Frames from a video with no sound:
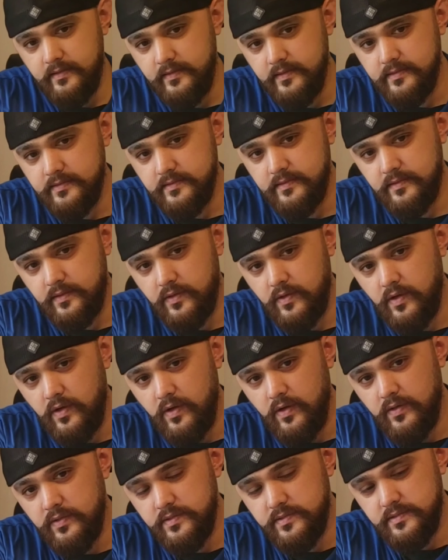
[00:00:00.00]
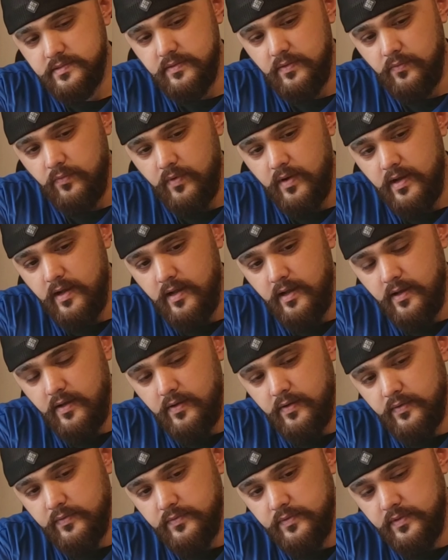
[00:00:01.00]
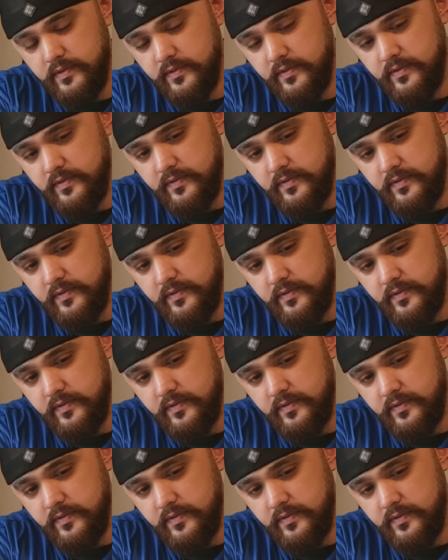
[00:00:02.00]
This is gonna cost around,